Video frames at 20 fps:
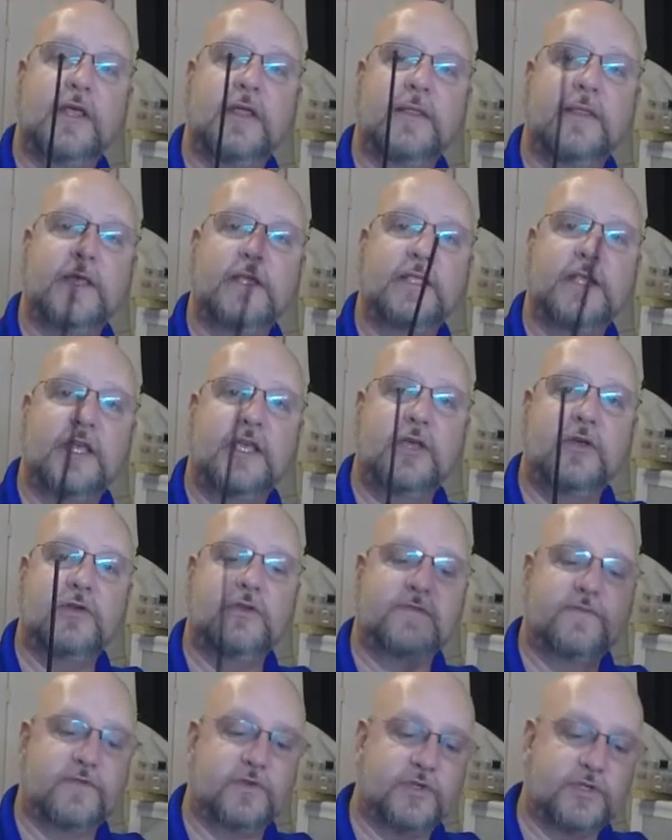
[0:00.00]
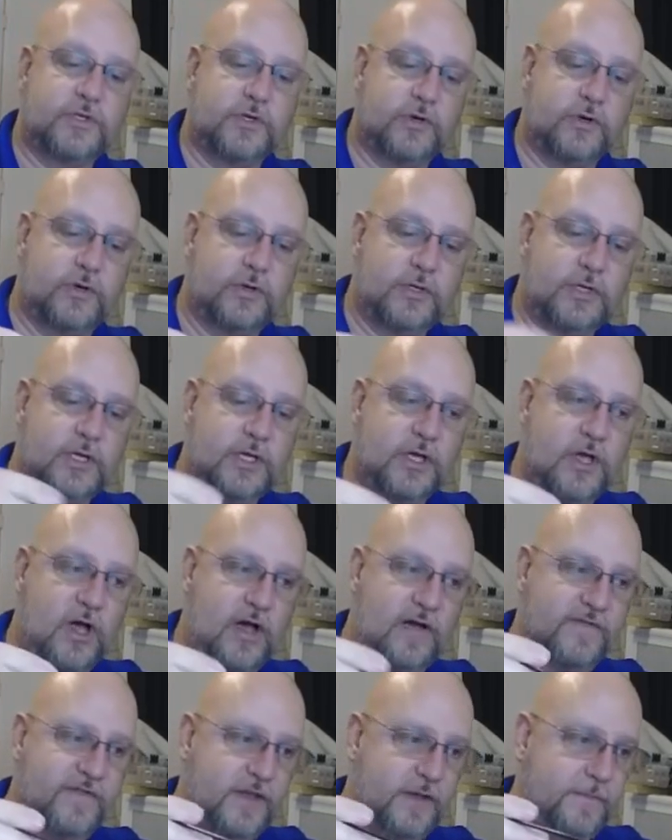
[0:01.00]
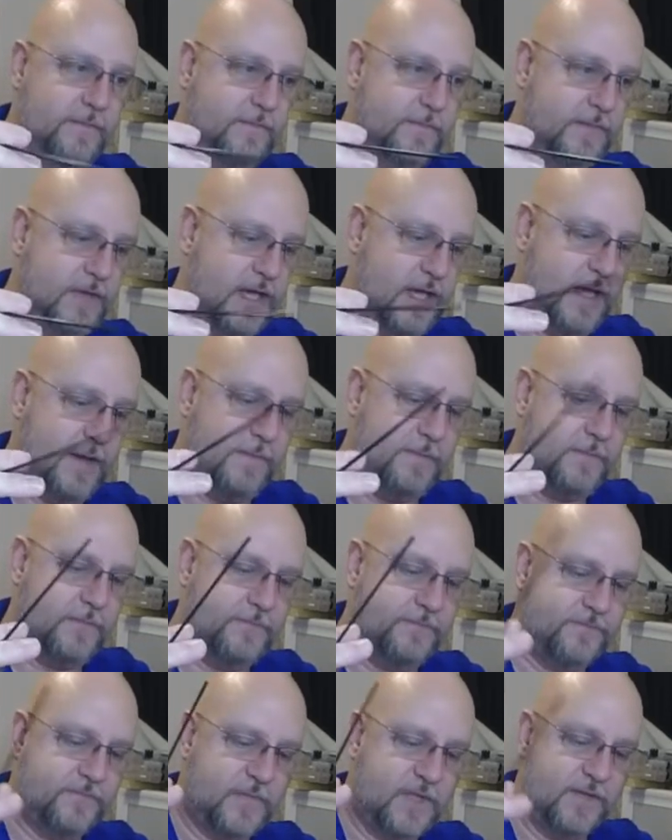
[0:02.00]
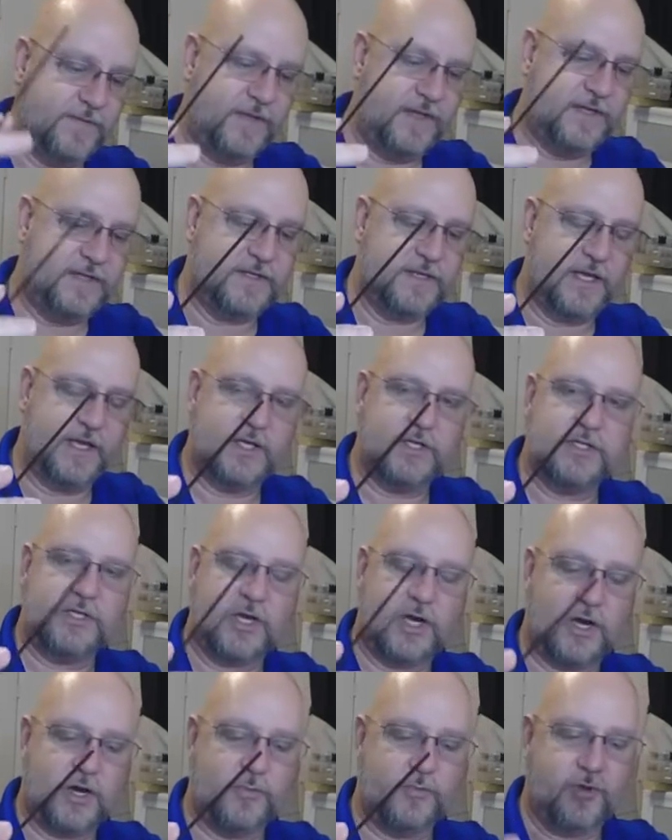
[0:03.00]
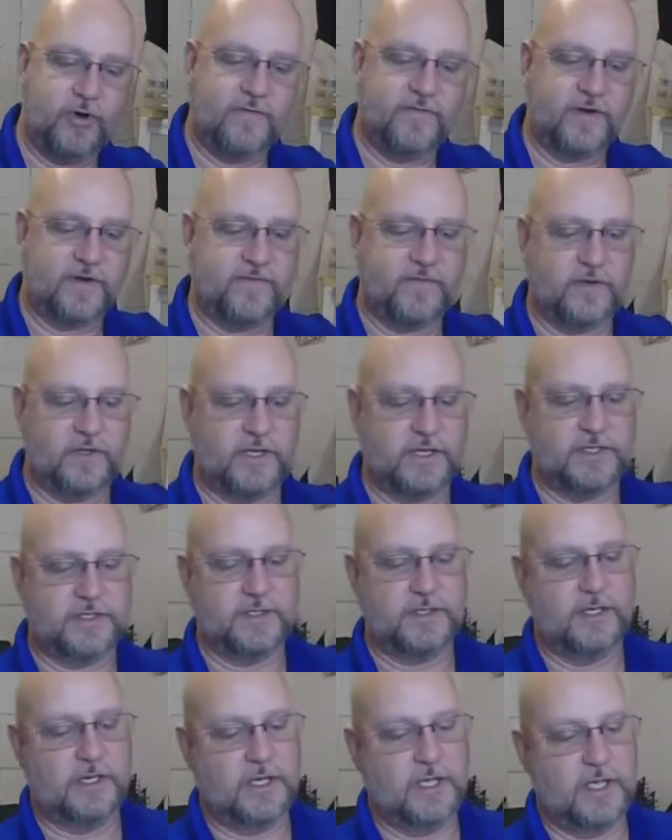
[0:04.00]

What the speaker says: that they use for stirring the coffee, okay? These things are perfect for this.